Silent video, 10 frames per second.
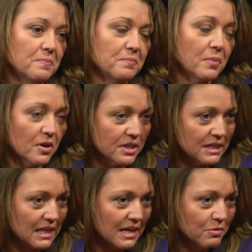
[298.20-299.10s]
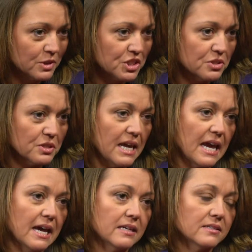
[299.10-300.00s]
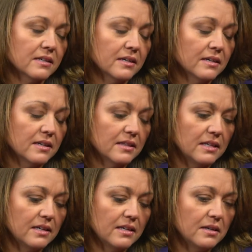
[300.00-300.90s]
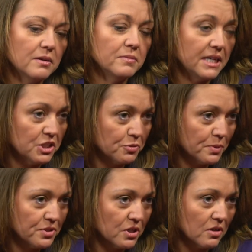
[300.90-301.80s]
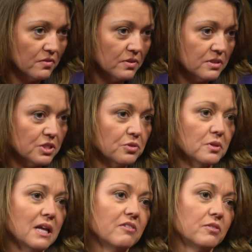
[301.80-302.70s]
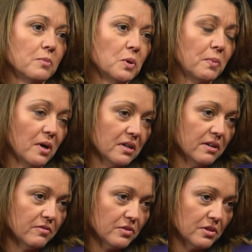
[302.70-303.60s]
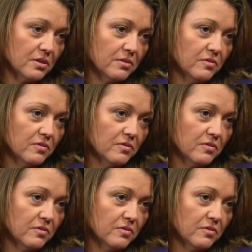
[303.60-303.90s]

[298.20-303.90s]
parking lot, which is at the nature preserve to allow for more parking for